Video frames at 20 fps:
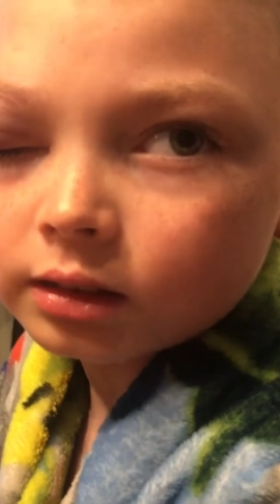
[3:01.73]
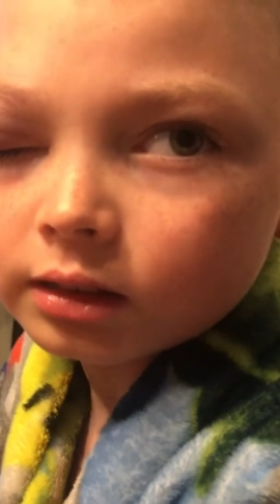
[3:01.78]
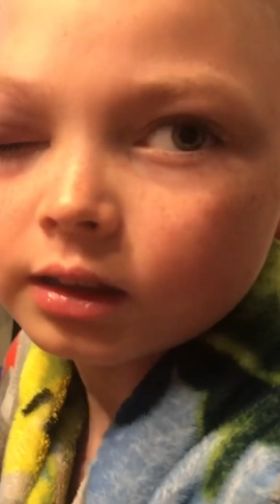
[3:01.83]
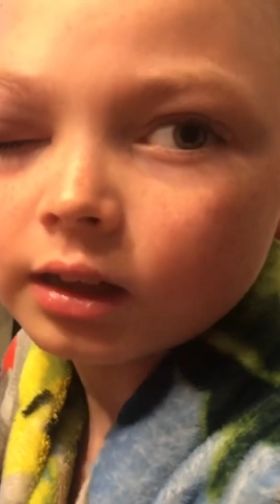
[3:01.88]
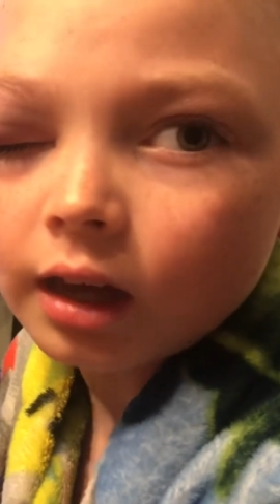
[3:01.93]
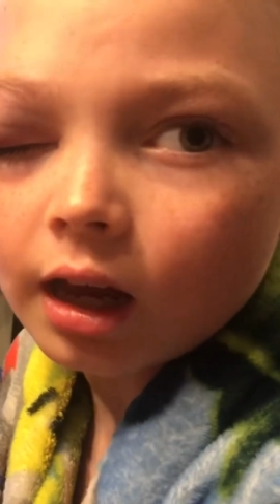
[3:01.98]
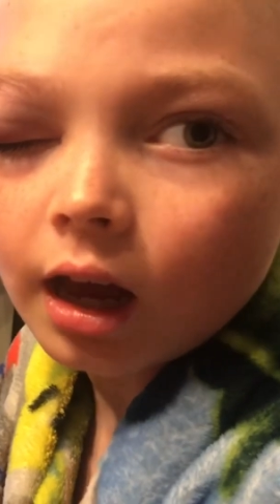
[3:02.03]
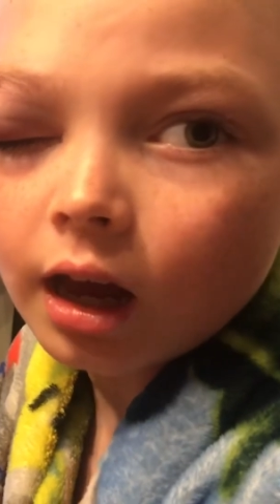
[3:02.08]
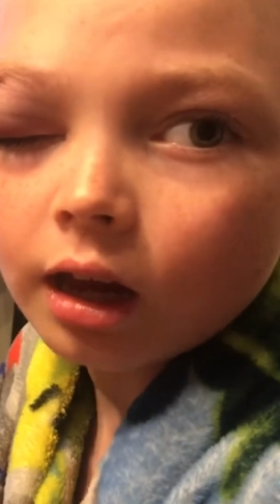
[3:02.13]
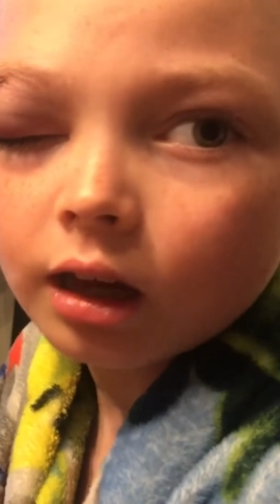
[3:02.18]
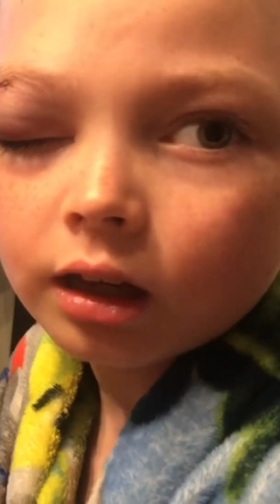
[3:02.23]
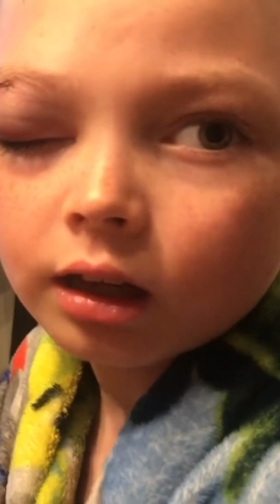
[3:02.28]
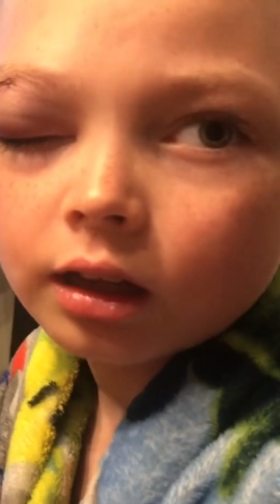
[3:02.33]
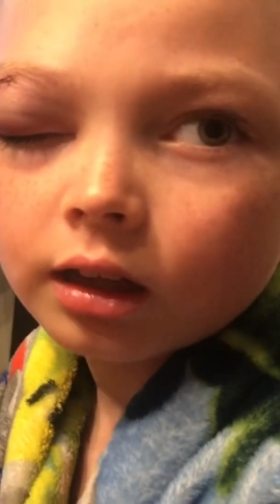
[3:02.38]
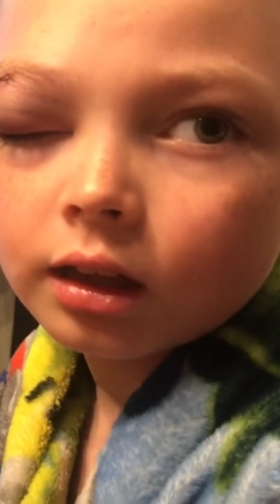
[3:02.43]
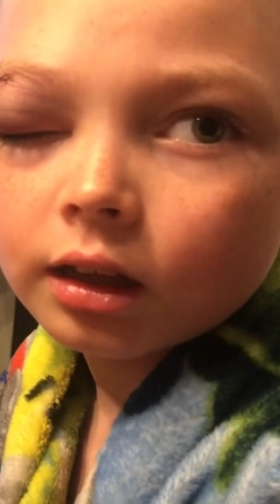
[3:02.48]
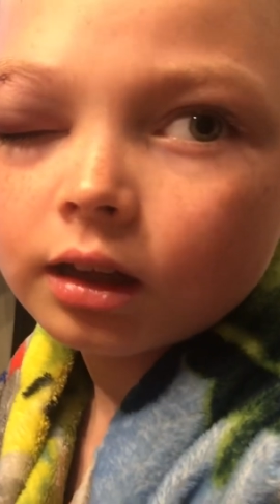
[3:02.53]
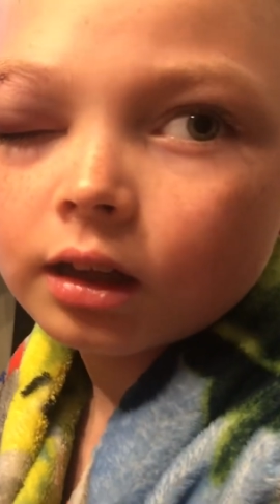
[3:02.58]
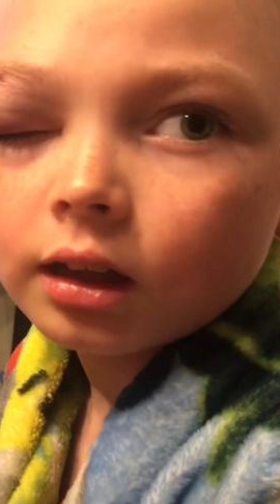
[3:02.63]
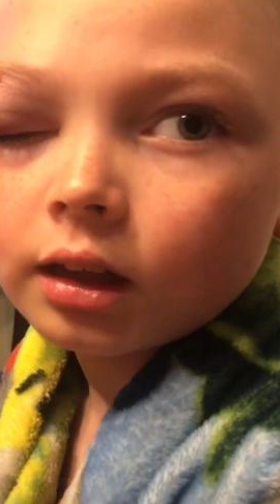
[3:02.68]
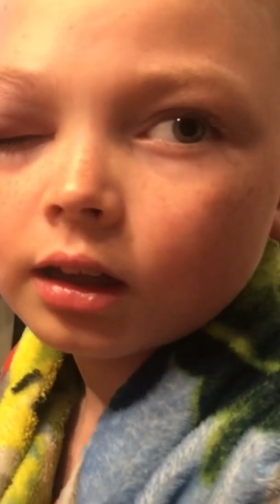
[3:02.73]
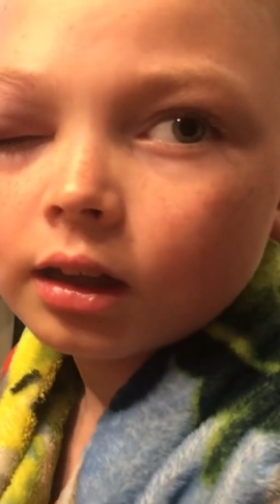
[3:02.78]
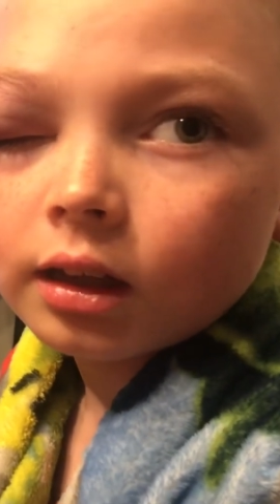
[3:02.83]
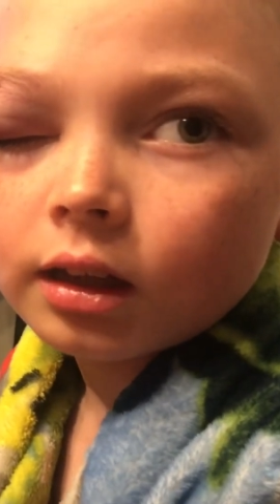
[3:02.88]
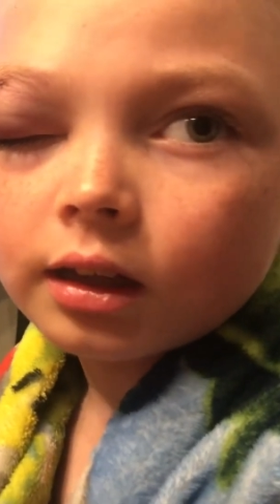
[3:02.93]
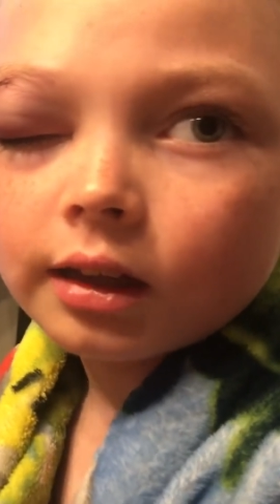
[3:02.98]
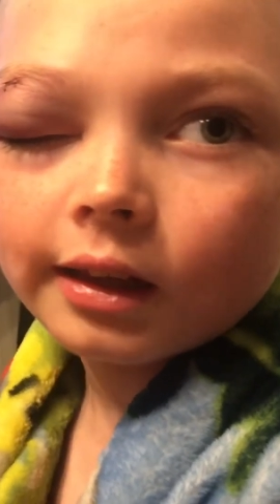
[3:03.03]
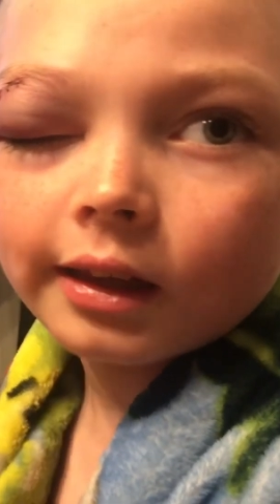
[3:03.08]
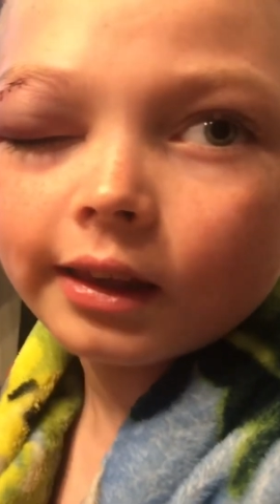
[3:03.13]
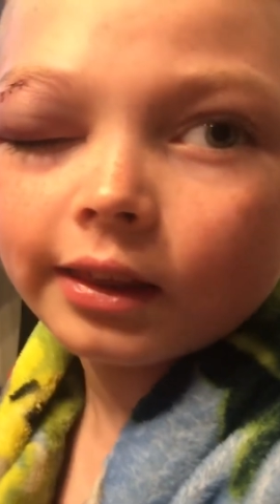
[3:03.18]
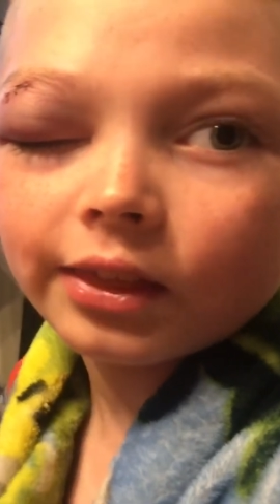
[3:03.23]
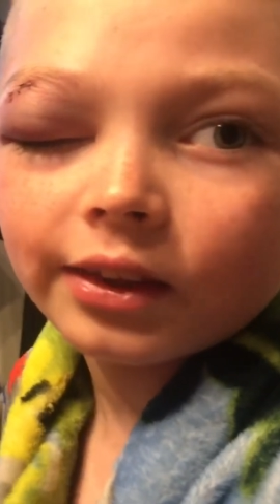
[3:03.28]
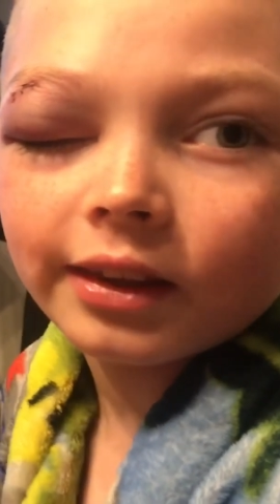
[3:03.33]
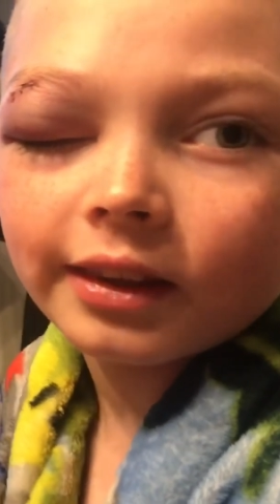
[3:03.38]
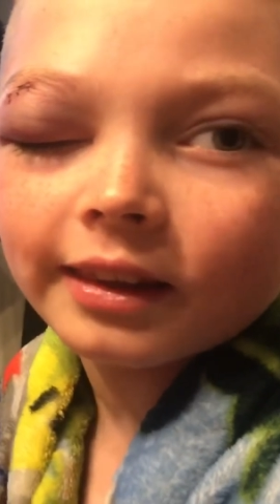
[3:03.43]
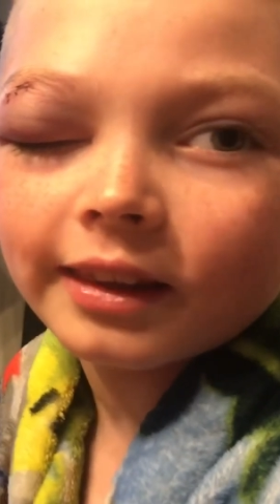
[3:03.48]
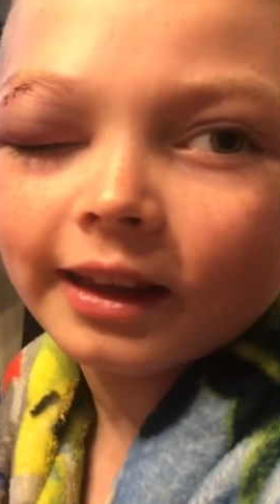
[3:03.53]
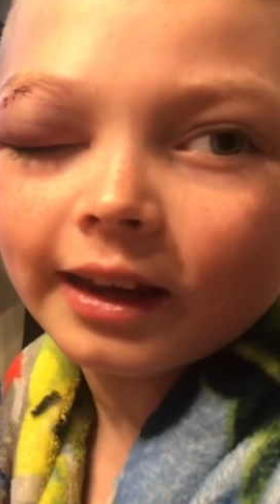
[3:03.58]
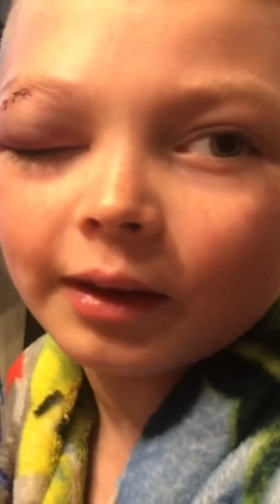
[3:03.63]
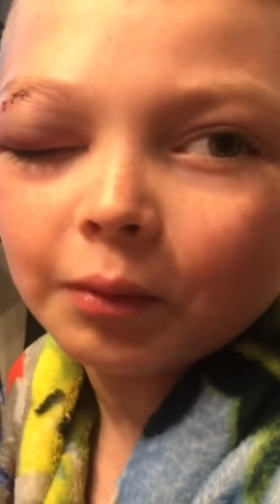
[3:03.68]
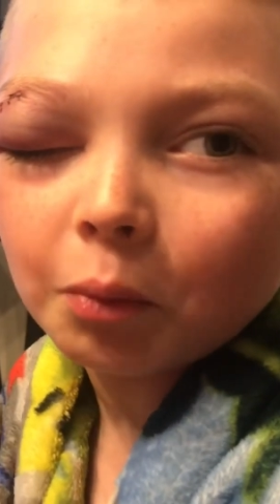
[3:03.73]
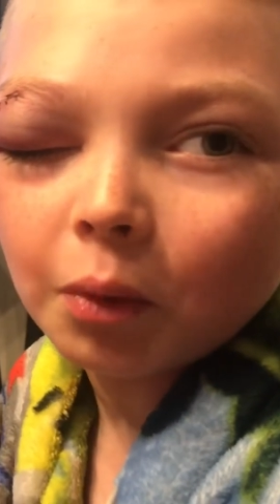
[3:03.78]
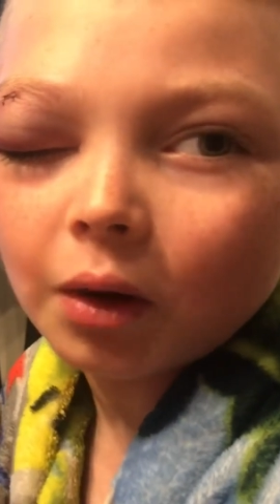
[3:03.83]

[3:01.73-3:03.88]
Yeah. Oh man. and then they